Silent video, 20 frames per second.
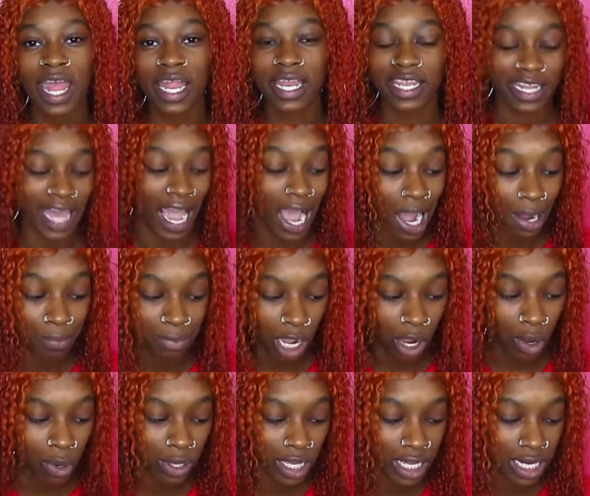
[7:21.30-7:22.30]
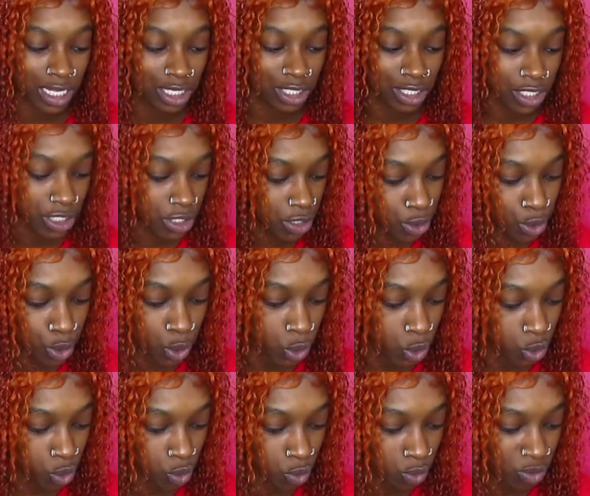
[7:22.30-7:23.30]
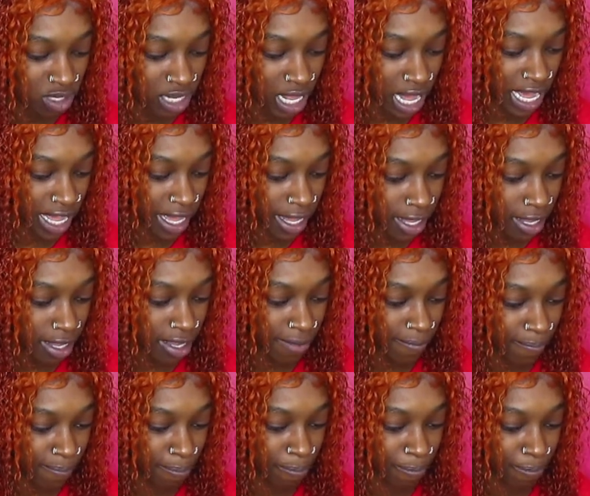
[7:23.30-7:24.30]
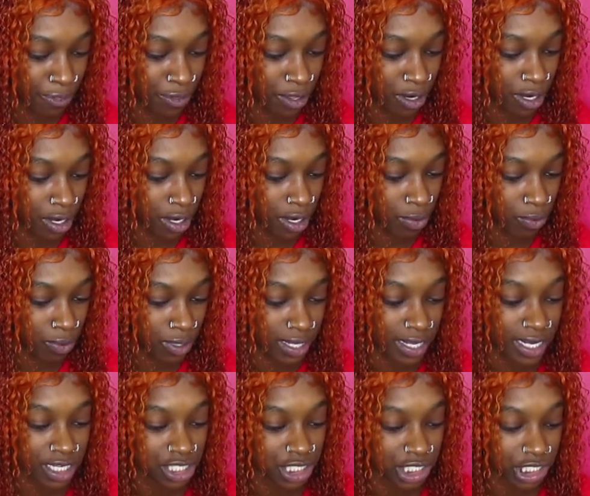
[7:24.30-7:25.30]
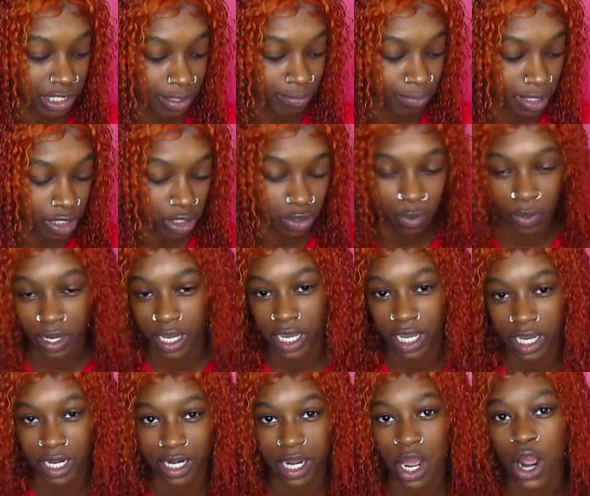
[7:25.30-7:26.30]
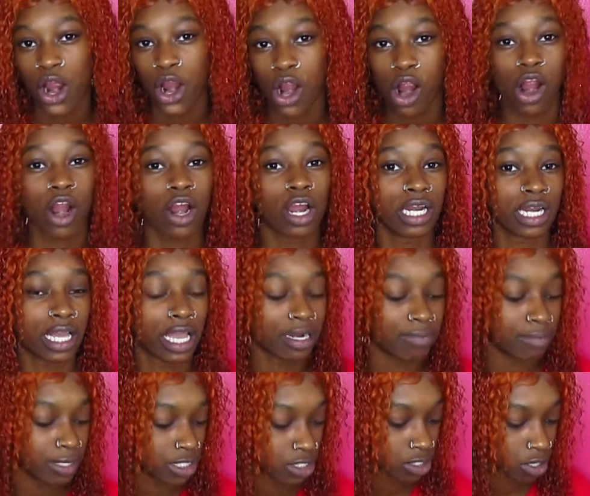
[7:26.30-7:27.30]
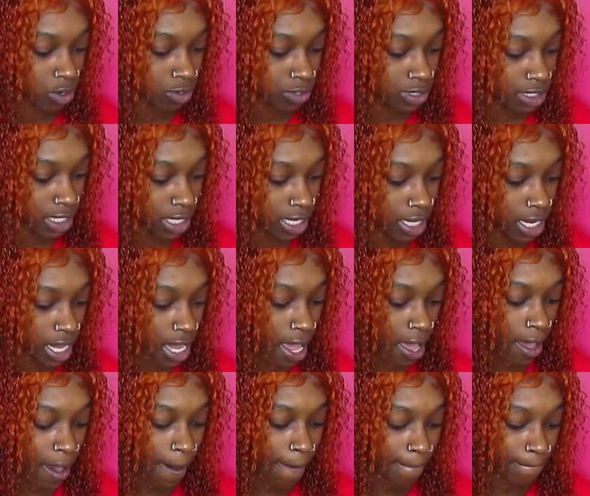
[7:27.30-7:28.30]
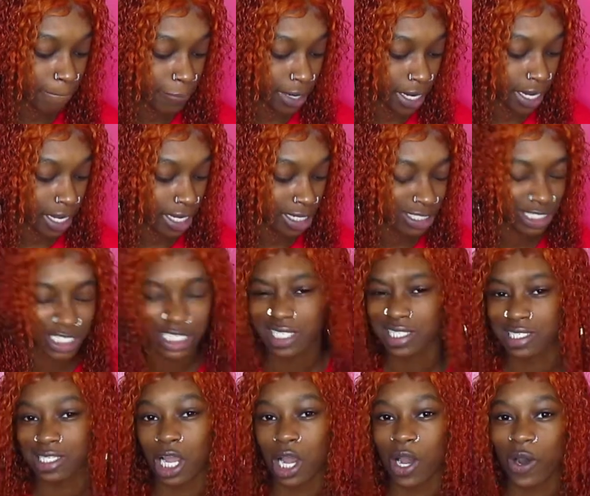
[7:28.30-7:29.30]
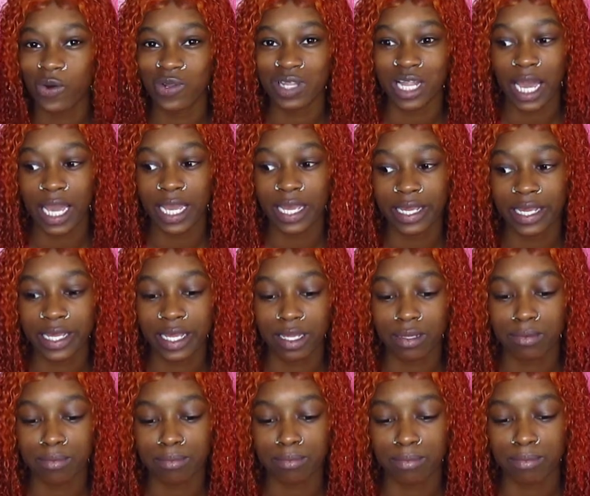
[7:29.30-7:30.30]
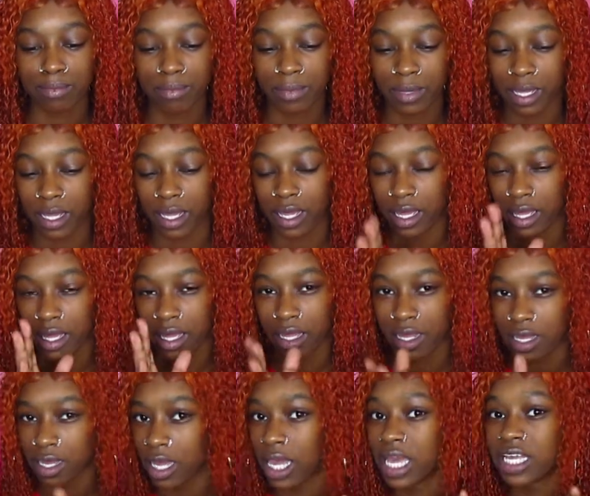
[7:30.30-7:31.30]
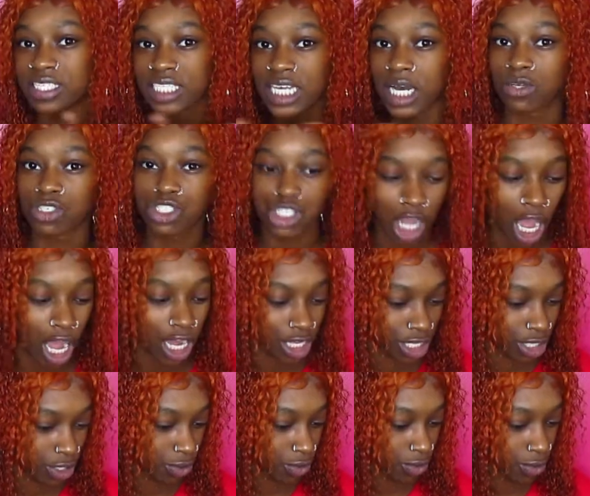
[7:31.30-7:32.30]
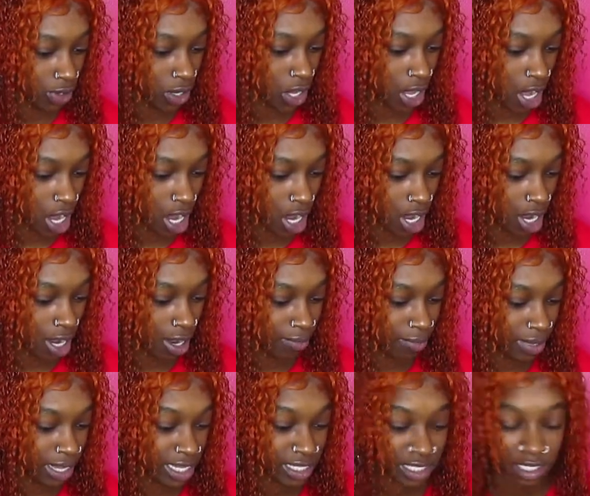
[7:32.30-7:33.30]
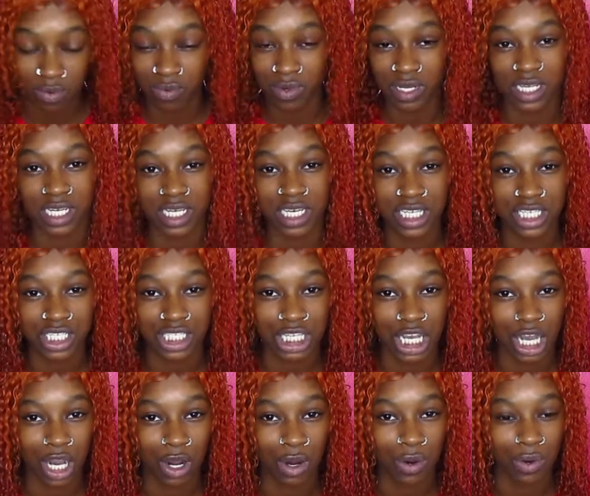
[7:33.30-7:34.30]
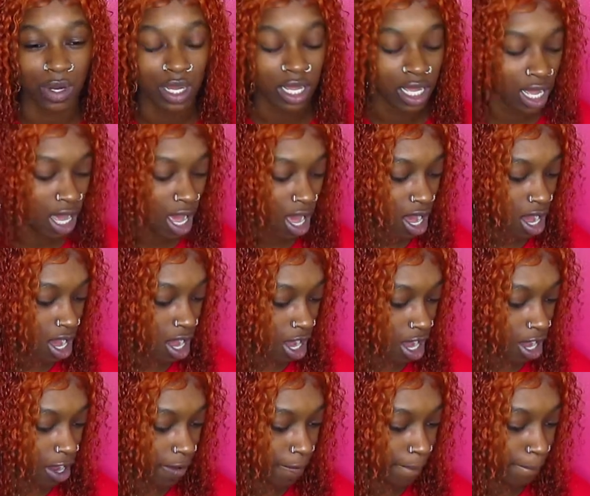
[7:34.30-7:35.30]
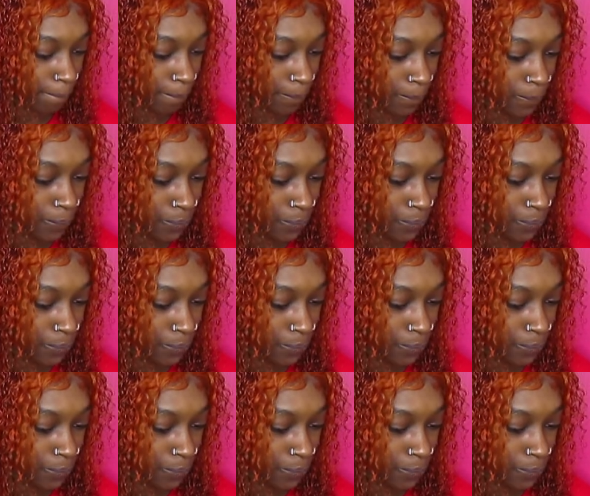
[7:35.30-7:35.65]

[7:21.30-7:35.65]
Now, I'm not going to get into, like, the relationship between her and Edmund Tolson, but just know, like, it's going to shock you. Um, it's a really good show. Um,